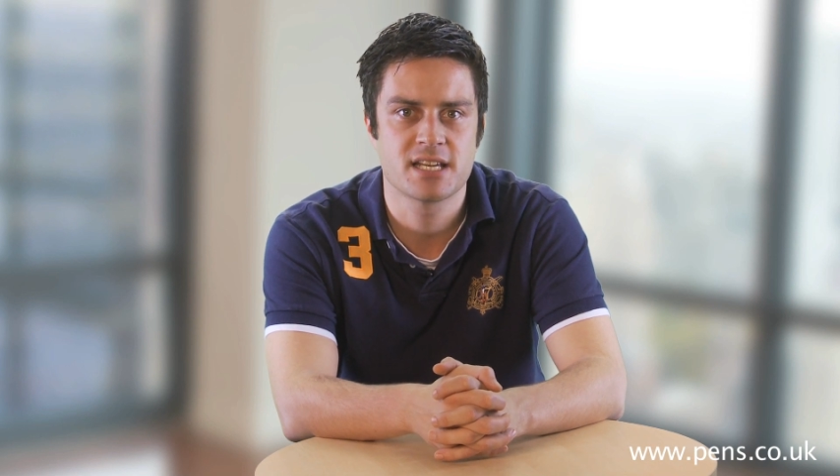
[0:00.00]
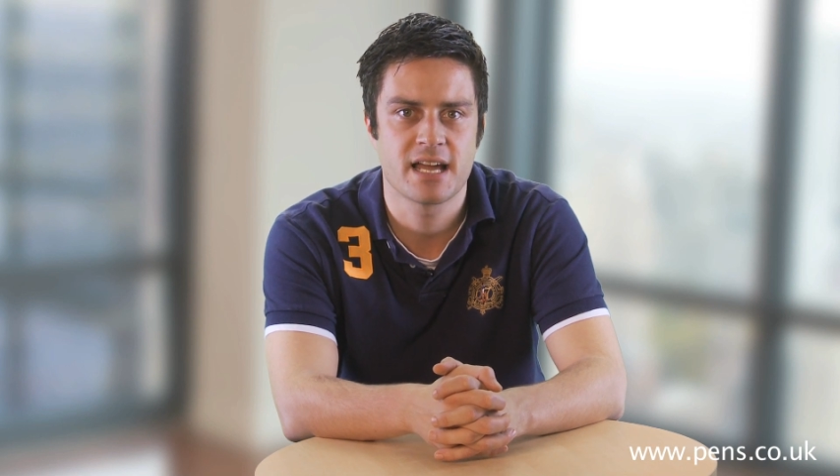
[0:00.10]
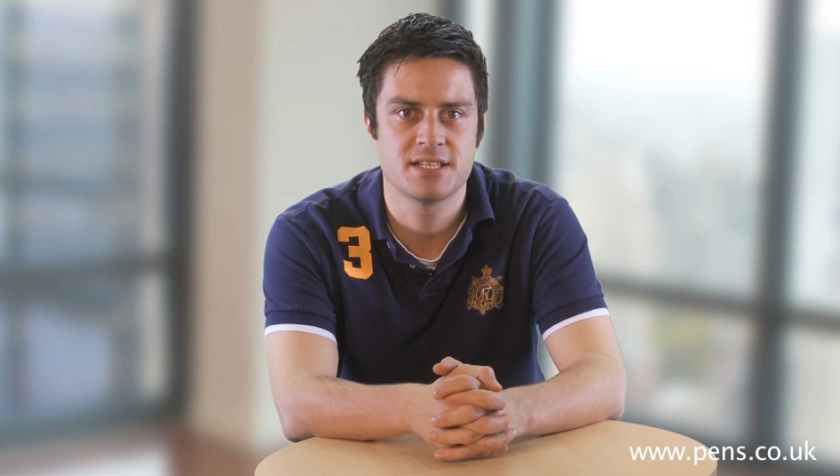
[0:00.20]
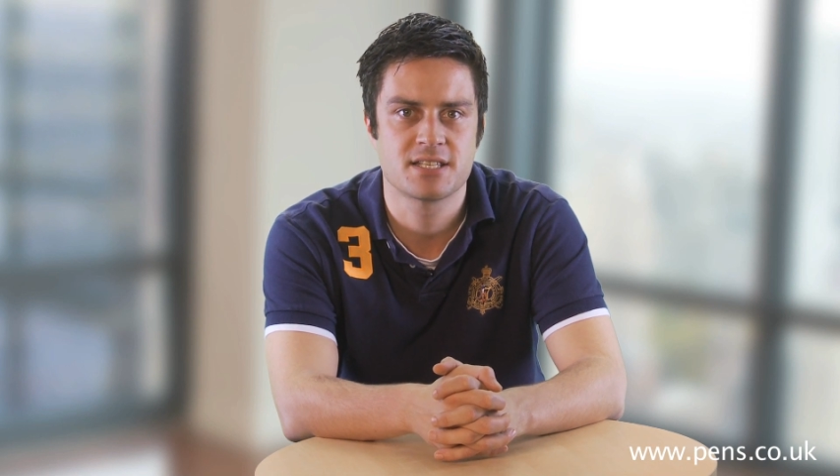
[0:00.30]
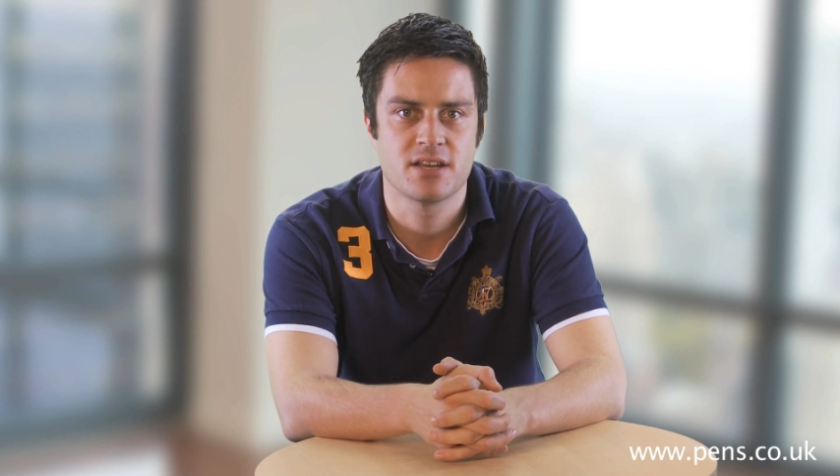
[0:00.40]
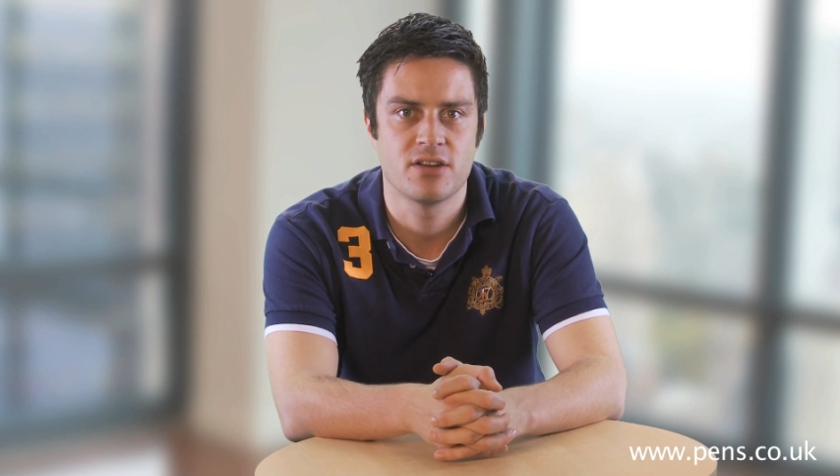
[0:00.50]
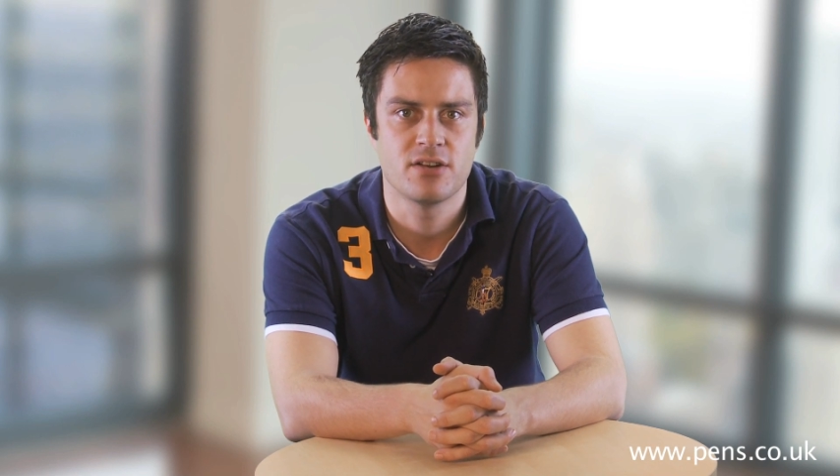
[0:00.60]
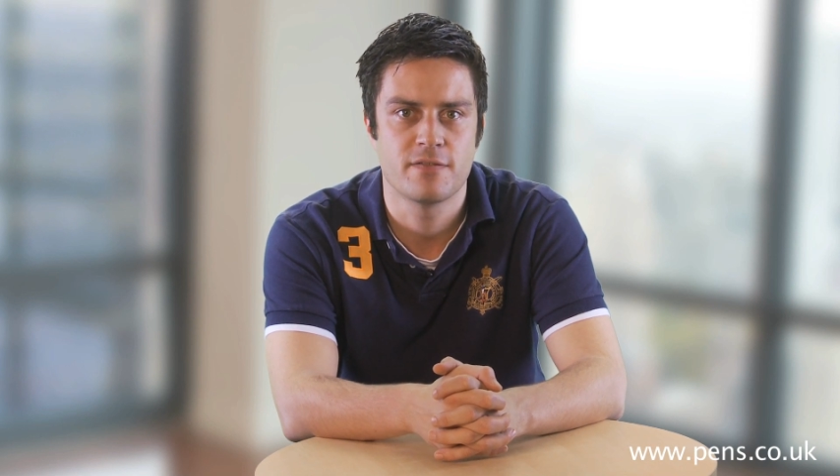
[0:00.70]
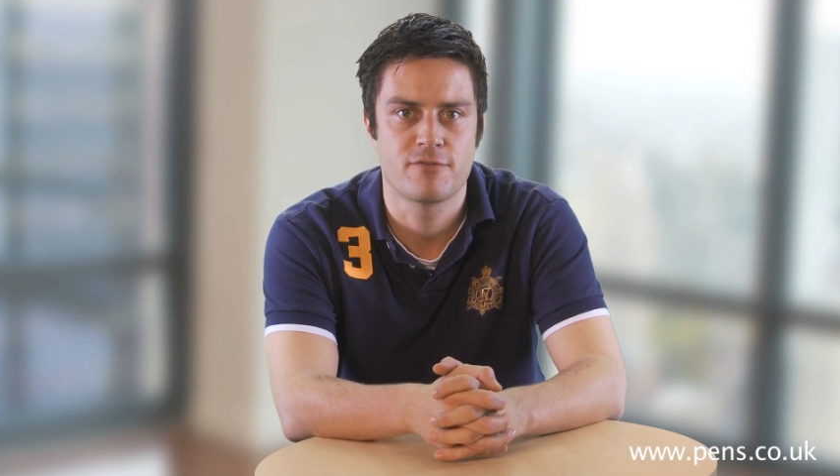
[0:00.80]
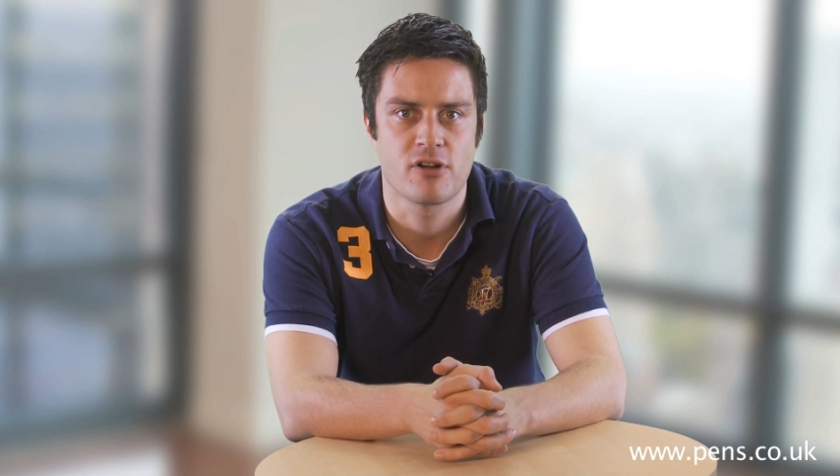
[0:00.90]
again
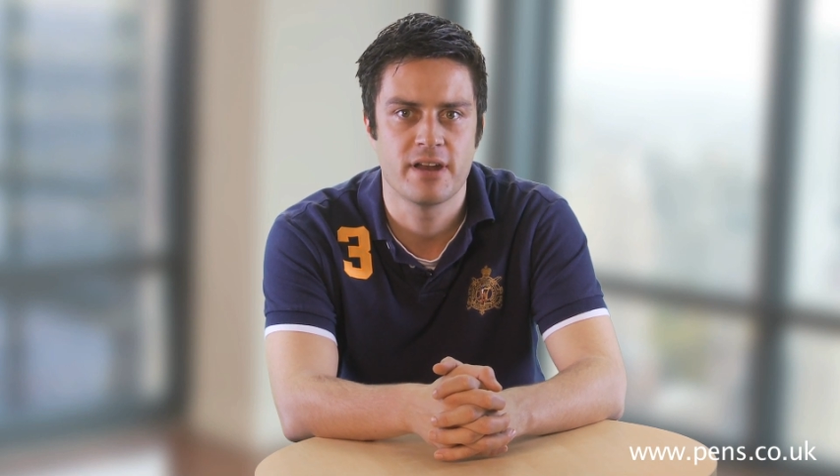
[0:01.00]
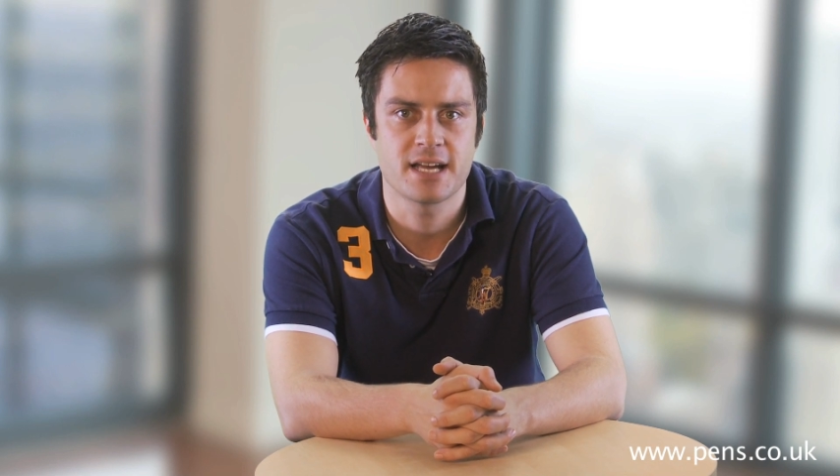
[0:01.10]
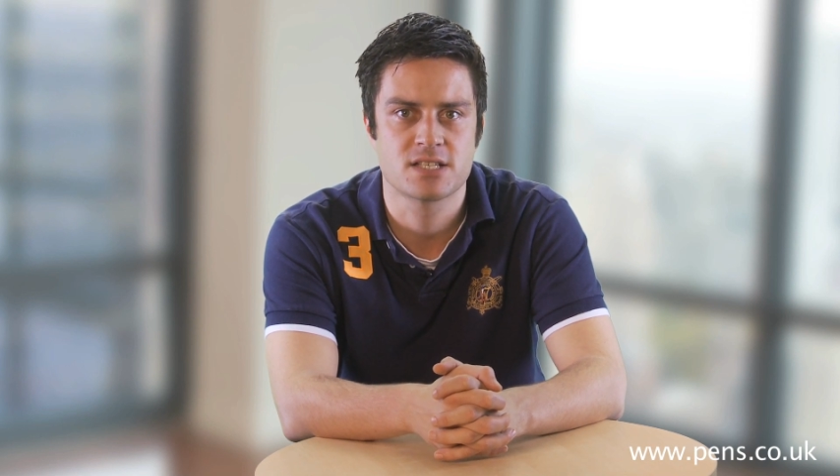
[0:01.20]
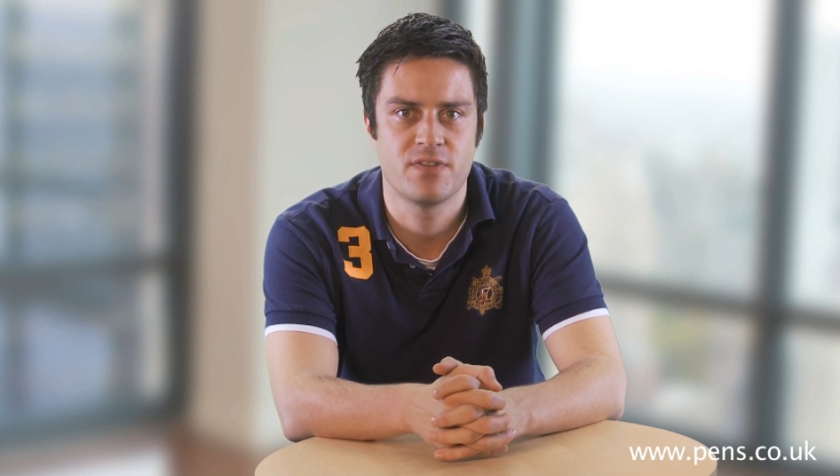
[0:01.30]
soon for our next